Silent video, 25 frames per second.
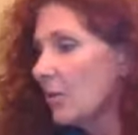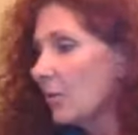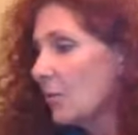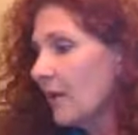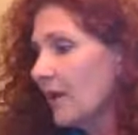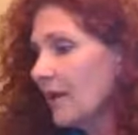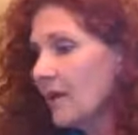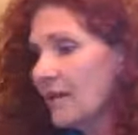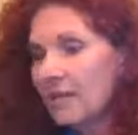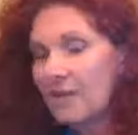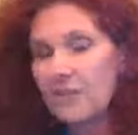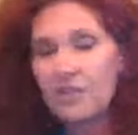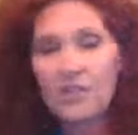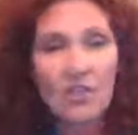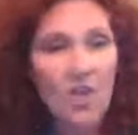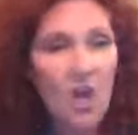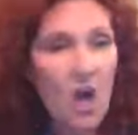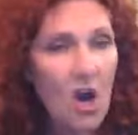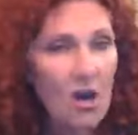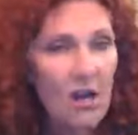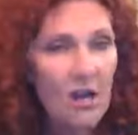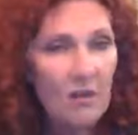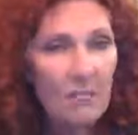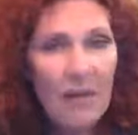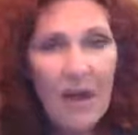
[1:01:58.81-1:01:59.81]
We didn't
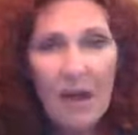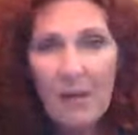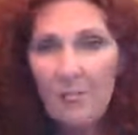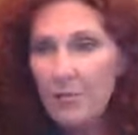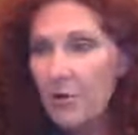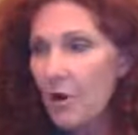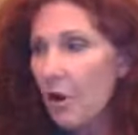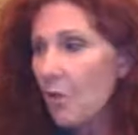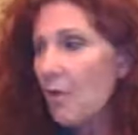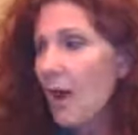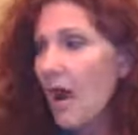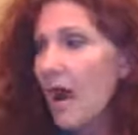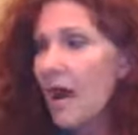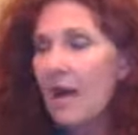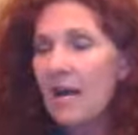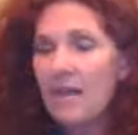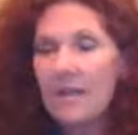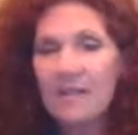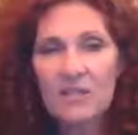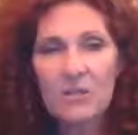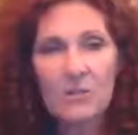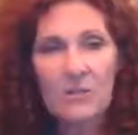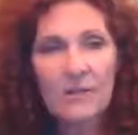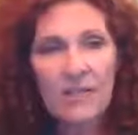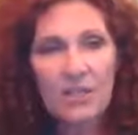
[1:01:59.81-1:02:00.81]
talk about
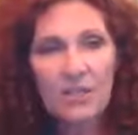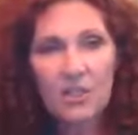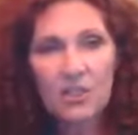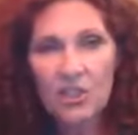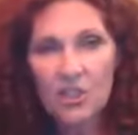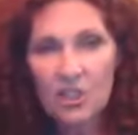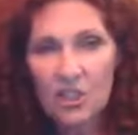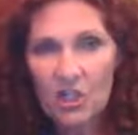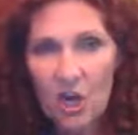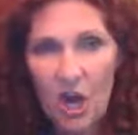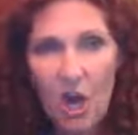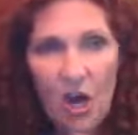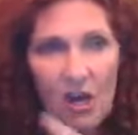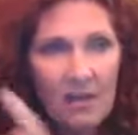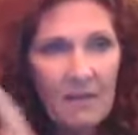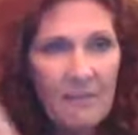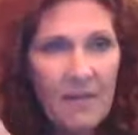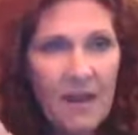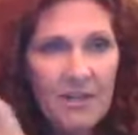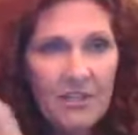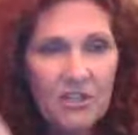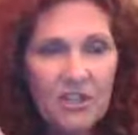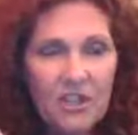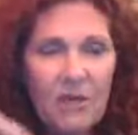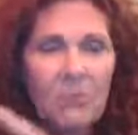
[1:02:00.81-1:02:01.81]
probiotics. We didn't talk
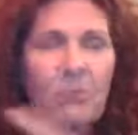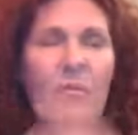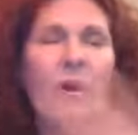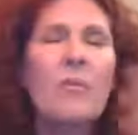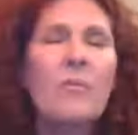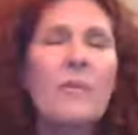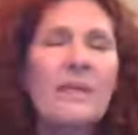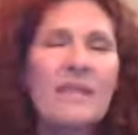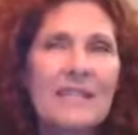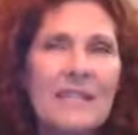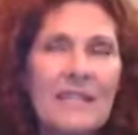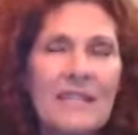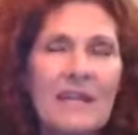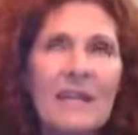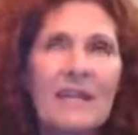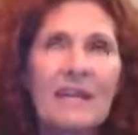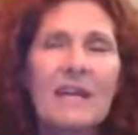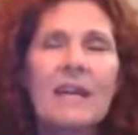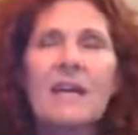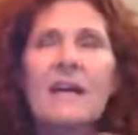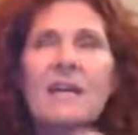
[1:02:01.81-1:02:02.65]
about, well, we did